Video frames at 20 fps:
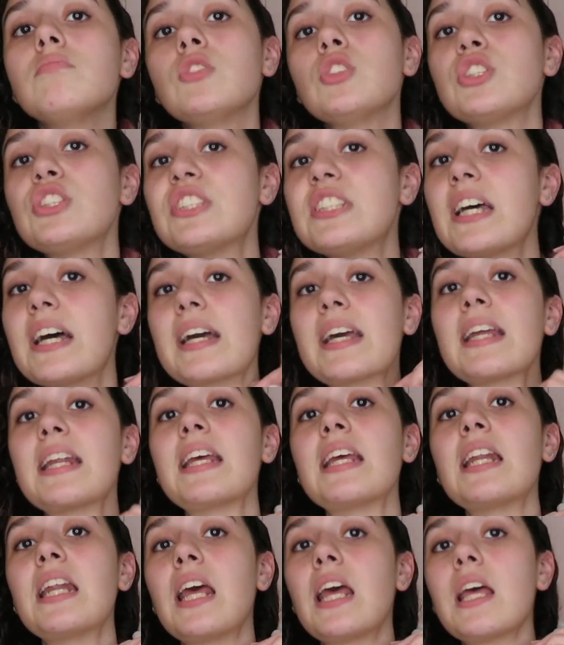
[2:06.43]
Just tuck it
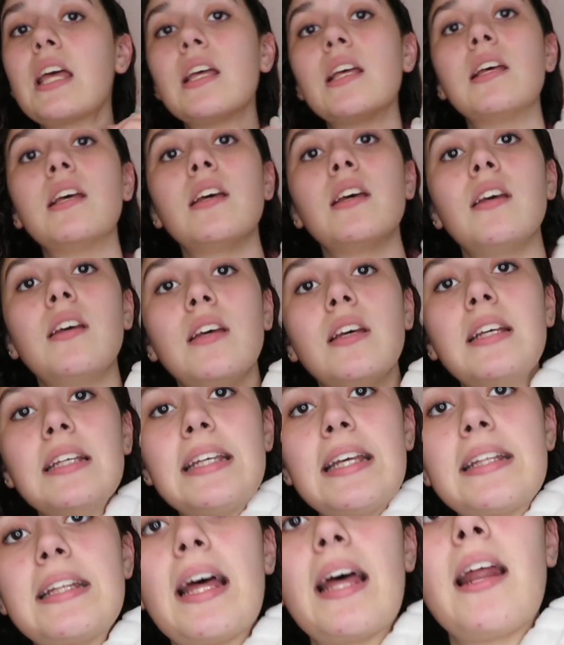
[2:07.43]
in.
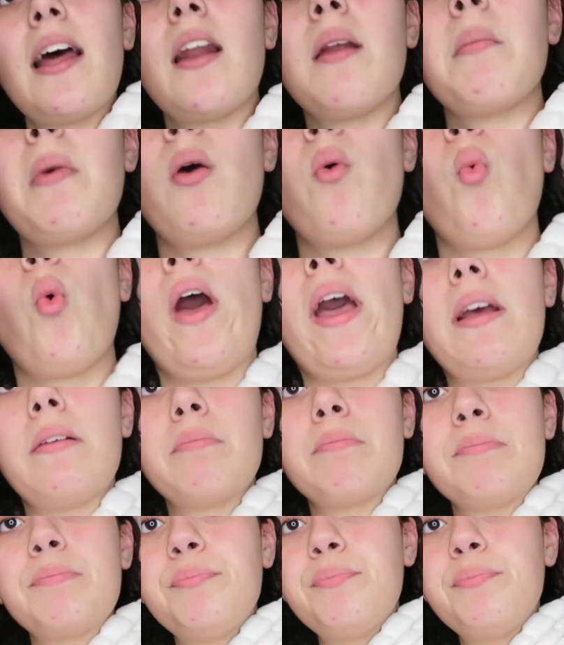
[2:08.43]
Get that out of my way.